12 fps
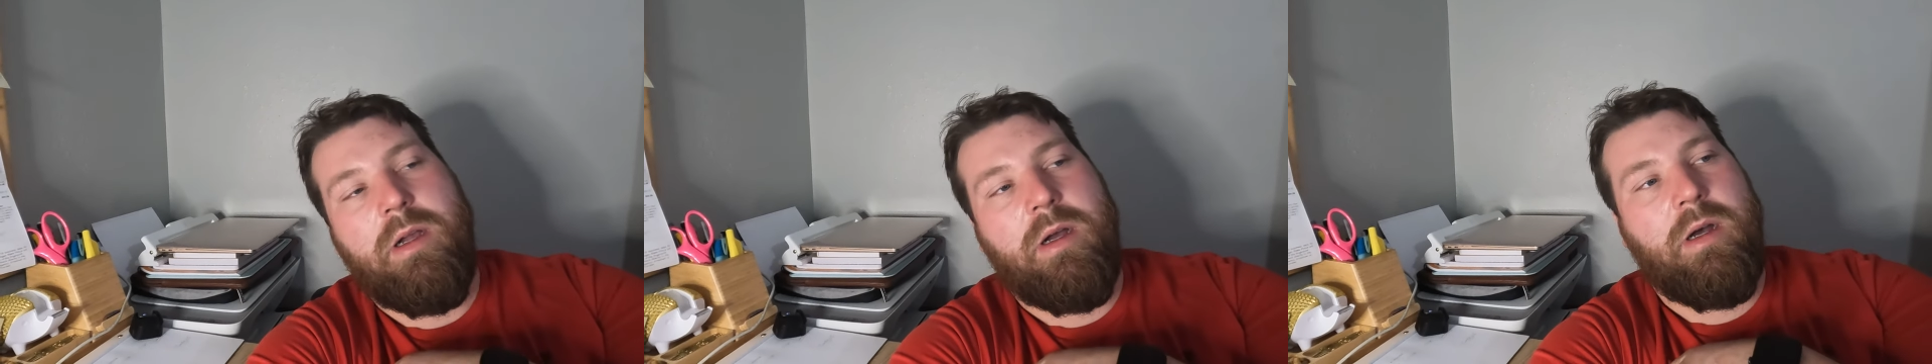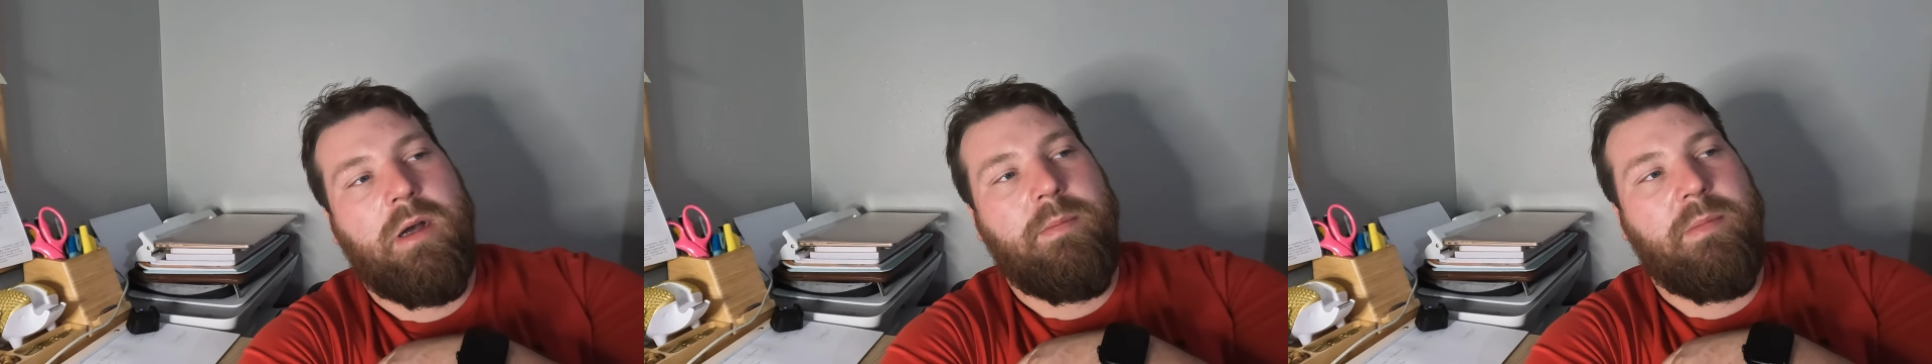
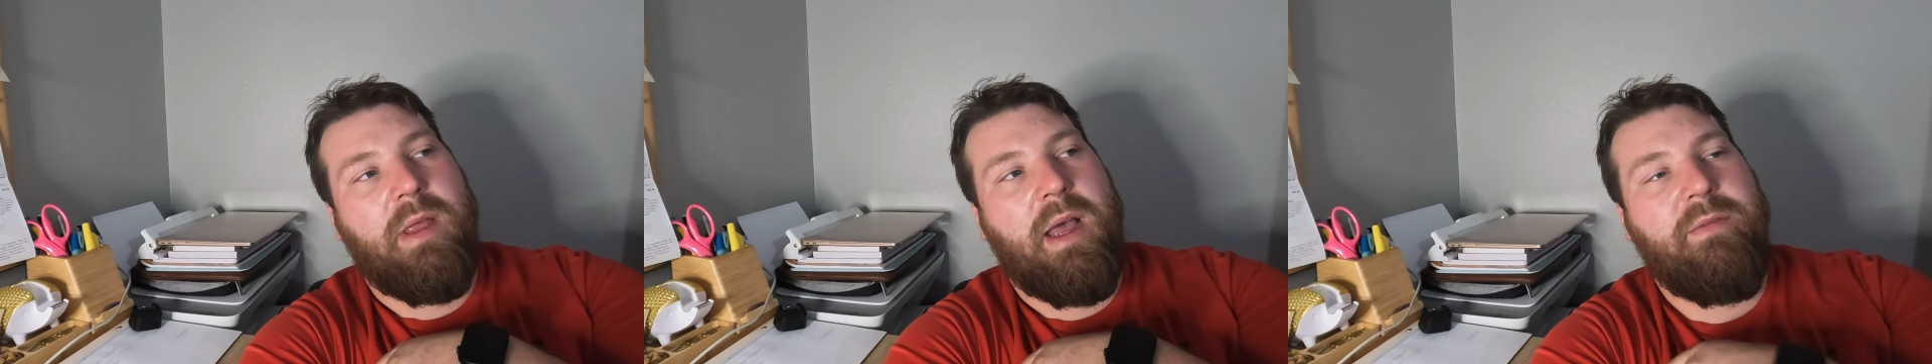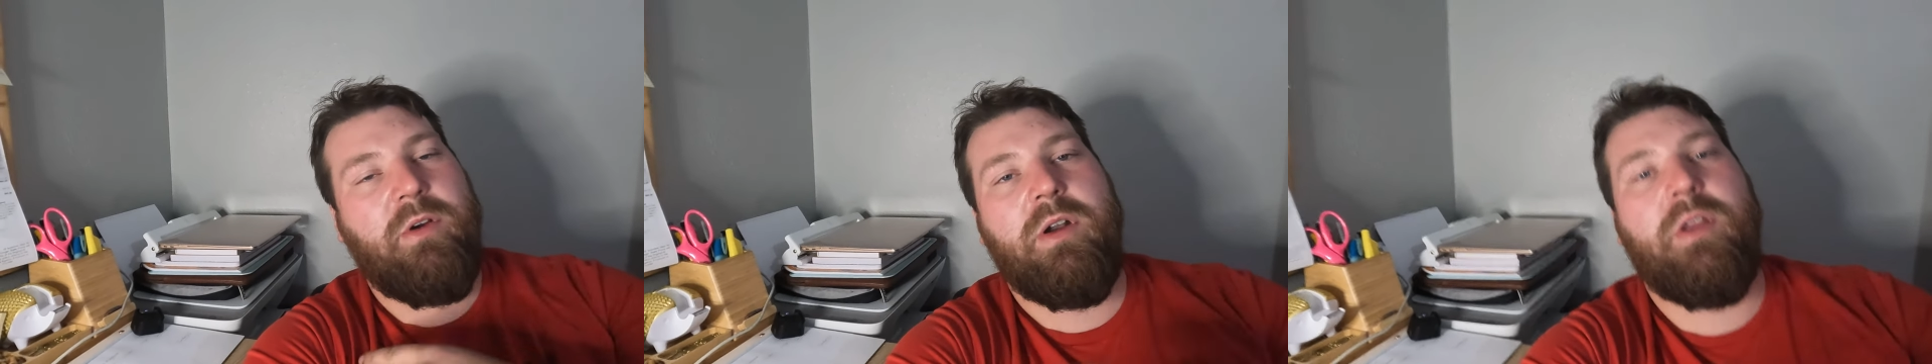Um,
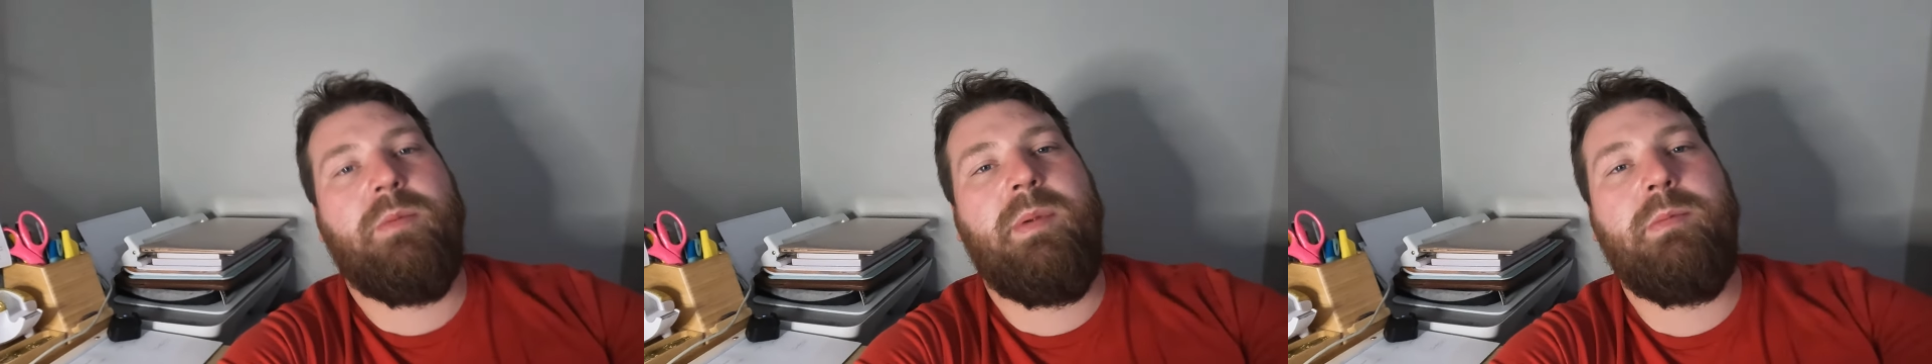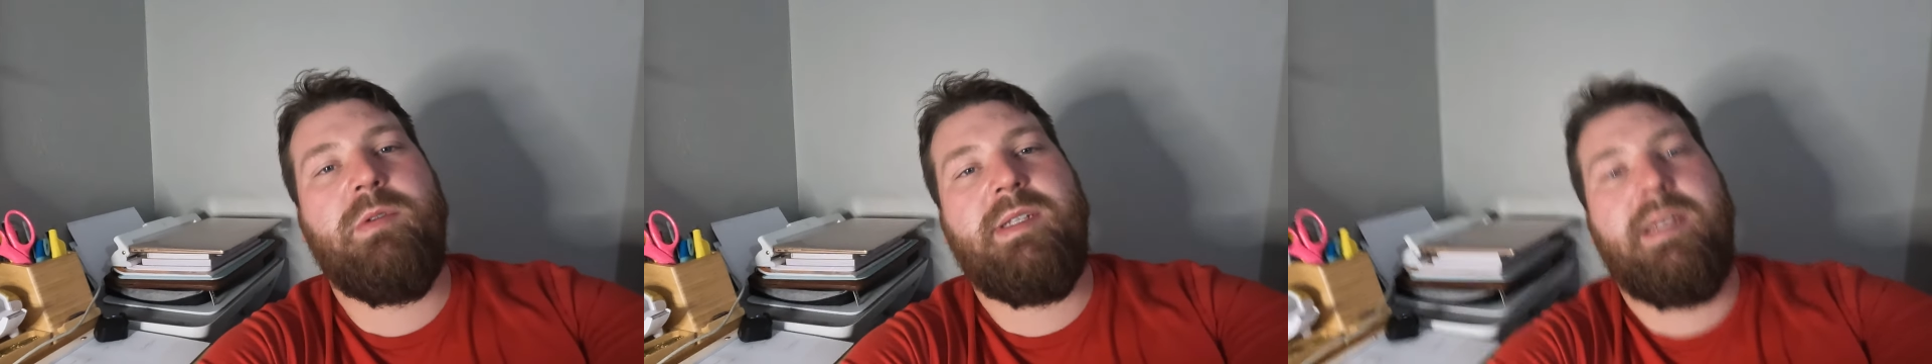I've heard other
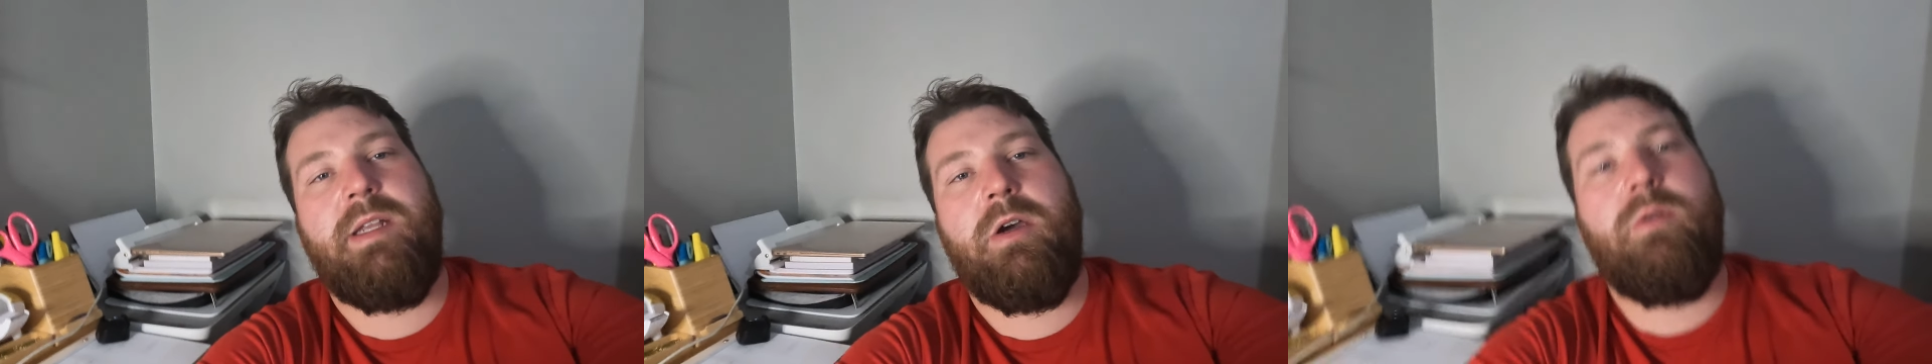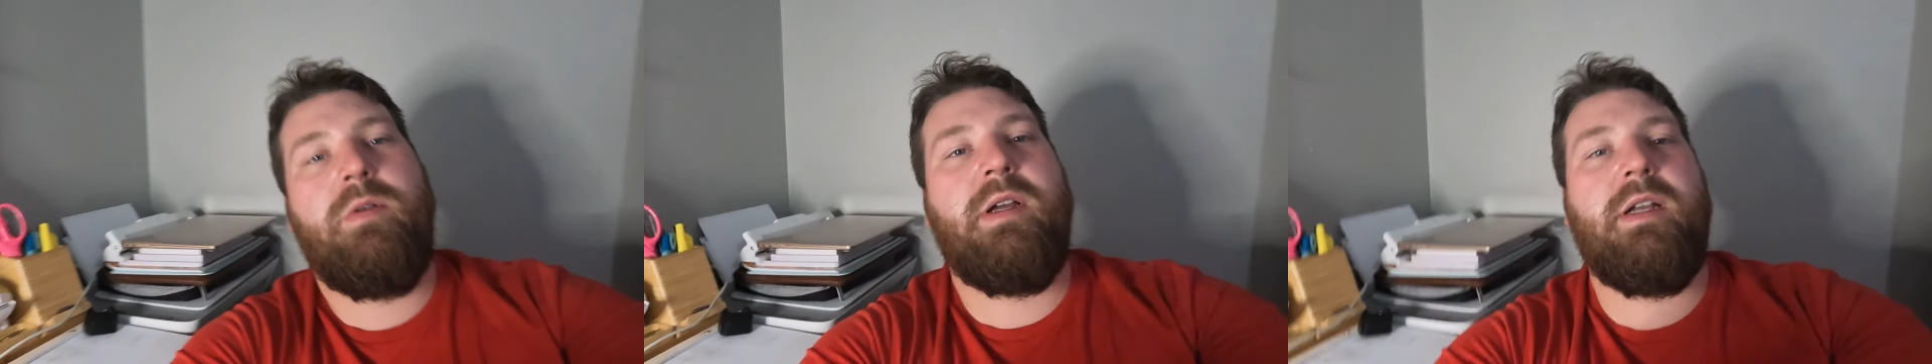people say no